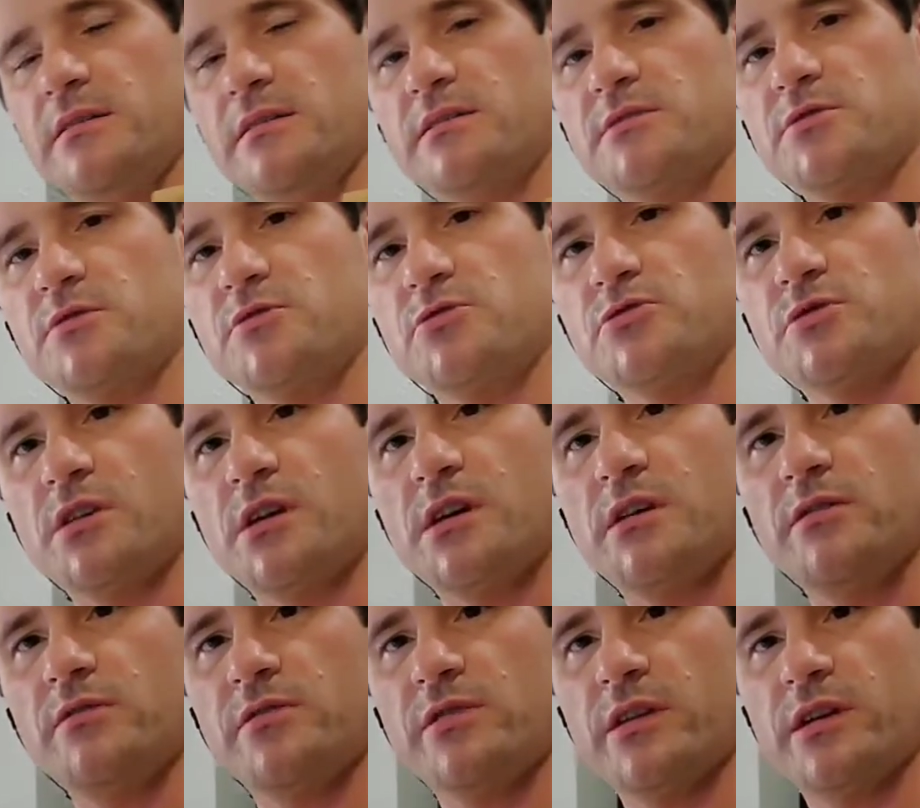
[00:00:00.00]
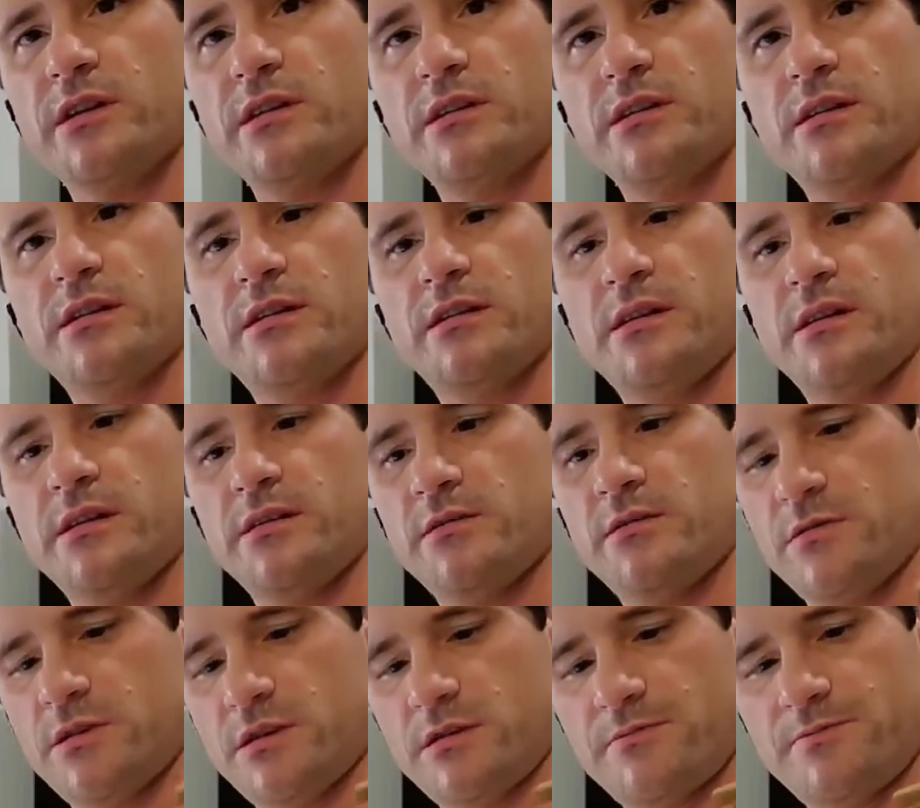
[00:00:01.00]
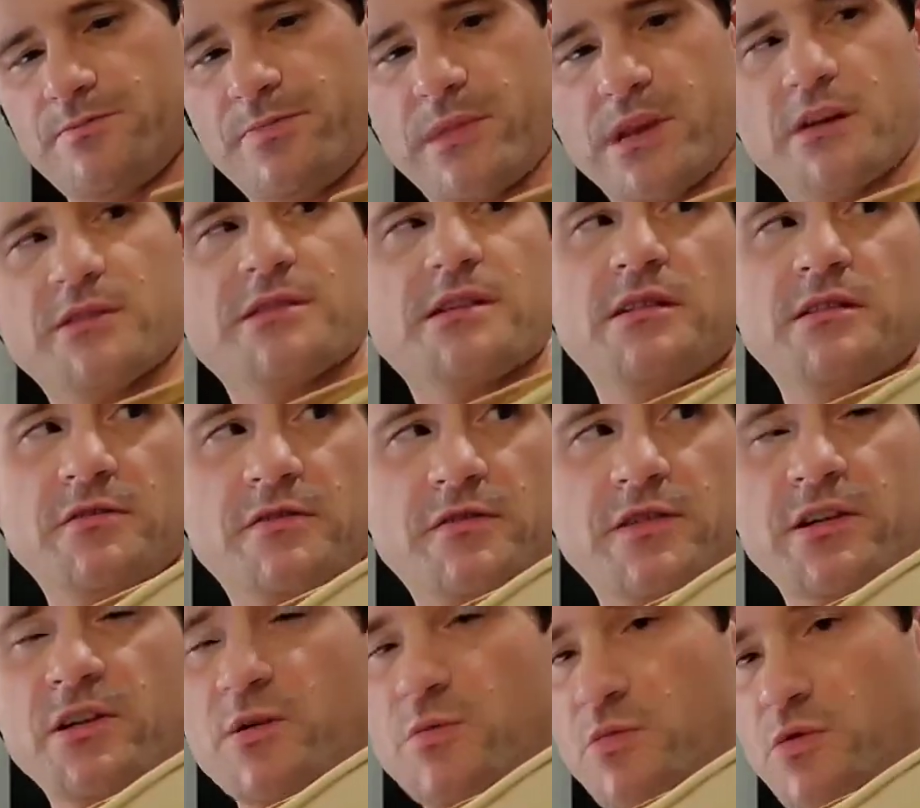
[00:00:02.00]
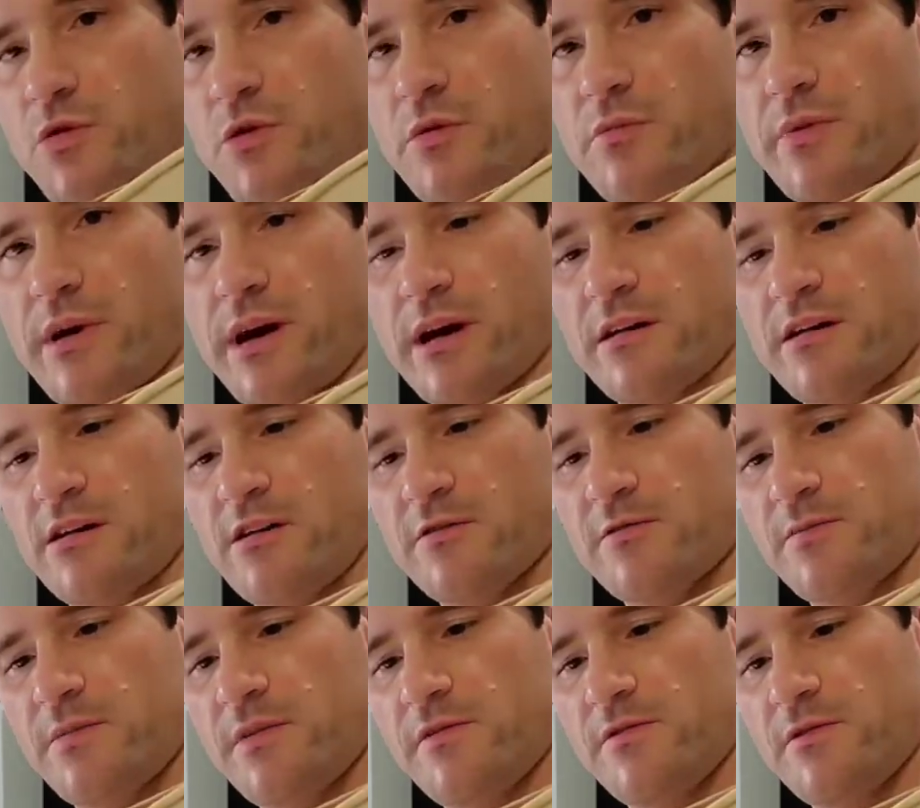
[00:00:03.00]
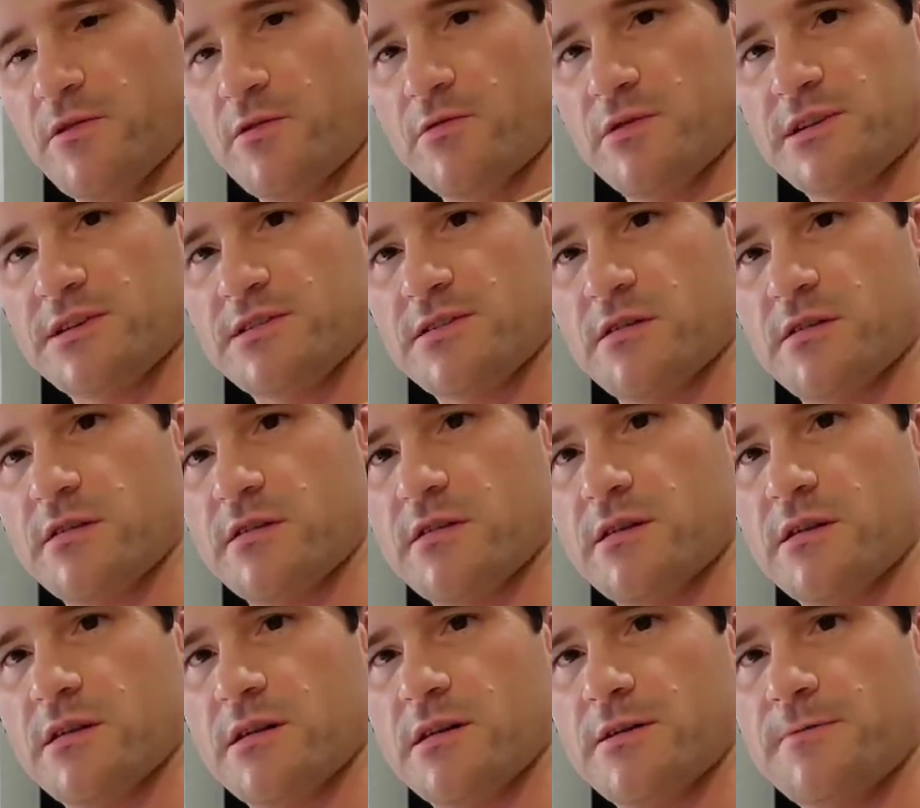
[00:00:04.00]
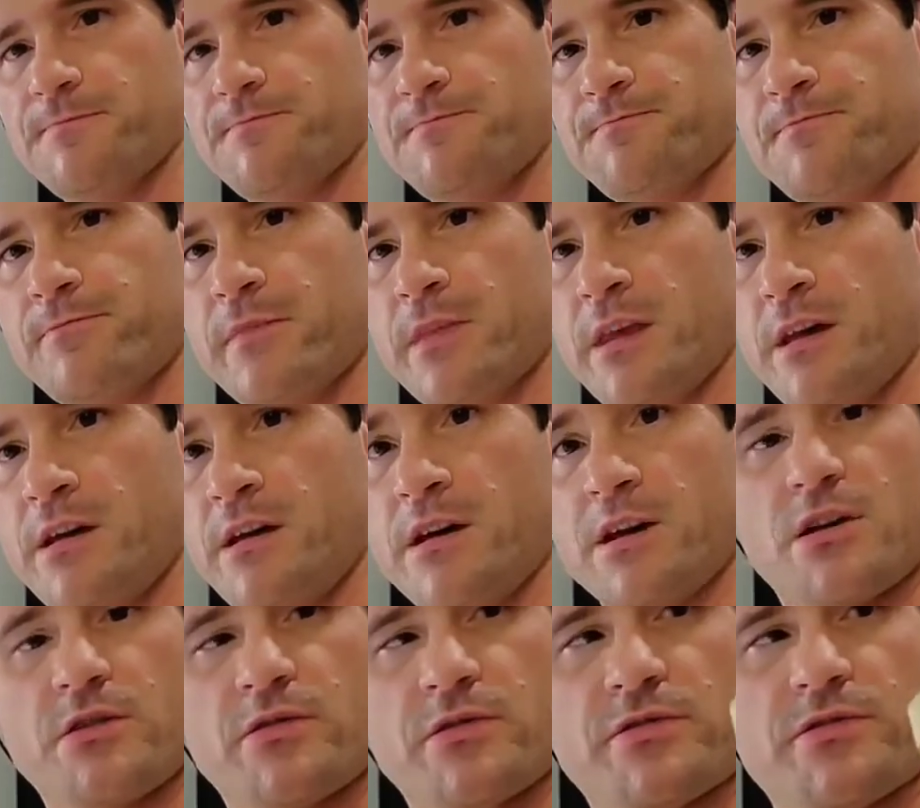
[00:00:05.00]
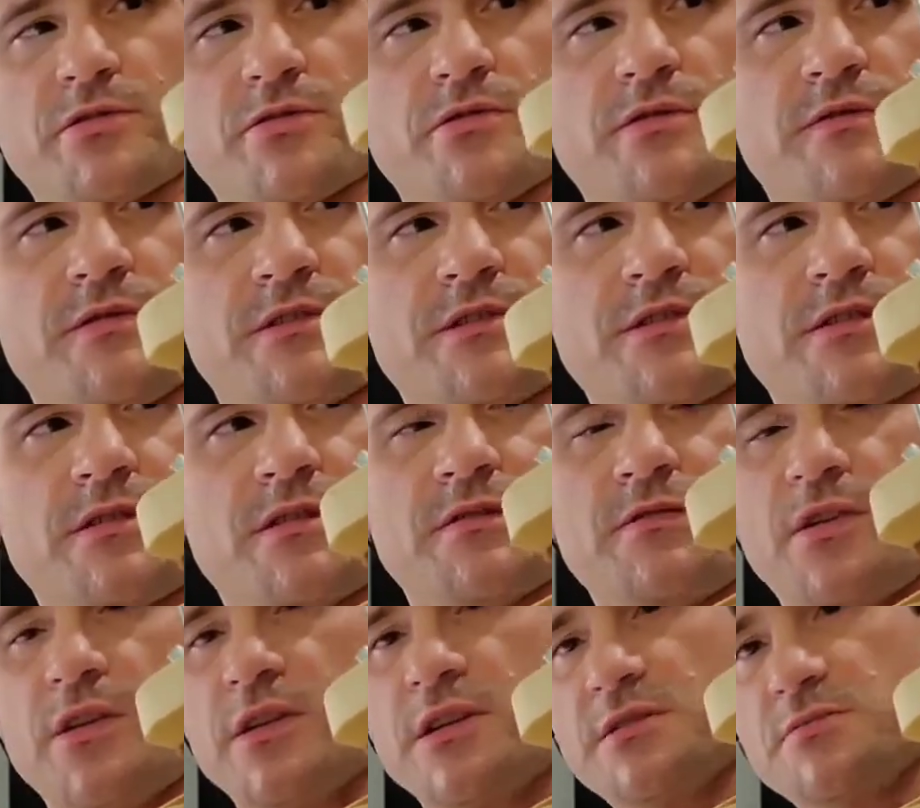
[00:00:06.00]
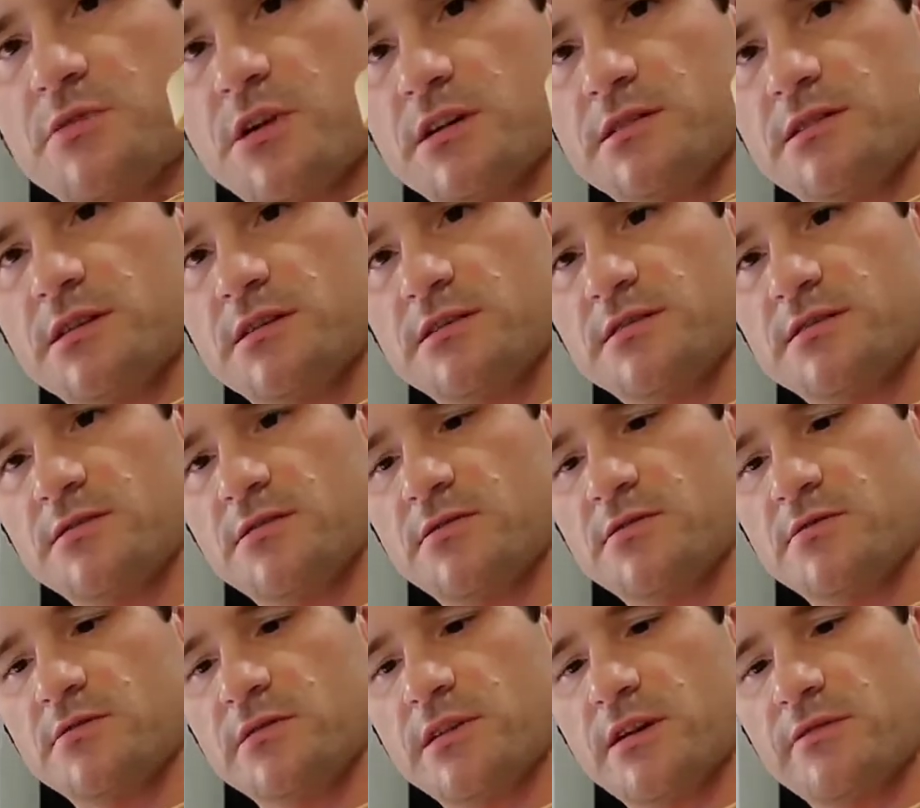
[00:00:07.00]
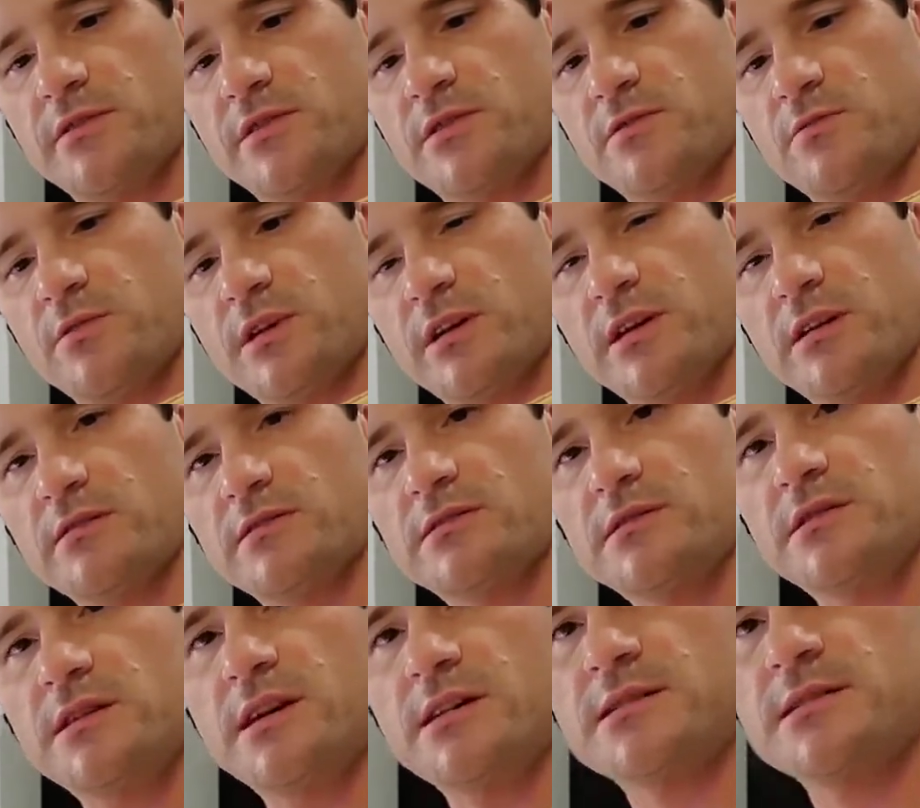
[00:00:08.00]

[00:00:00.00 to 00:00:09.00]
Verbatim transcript: this will dry overnight and then um, I'll take the fingerboard back off before we start uh, going through and starting the varnish process. So have a good week and I'll see you guys